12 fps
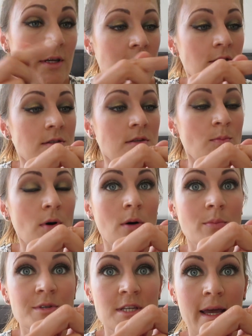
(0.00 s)
going to use the
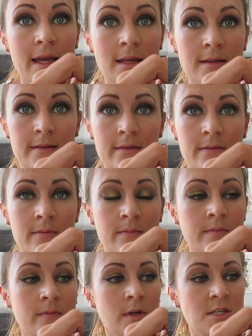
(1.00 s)
pop shade,
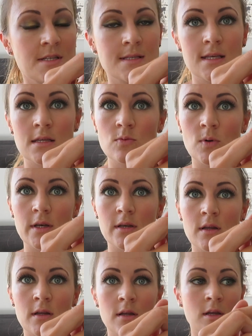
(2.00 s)
which is this
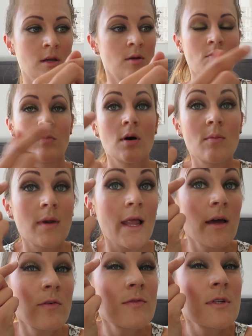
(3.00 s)
one, bottom
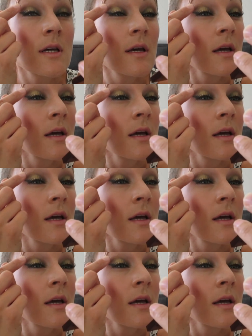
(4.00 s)
left,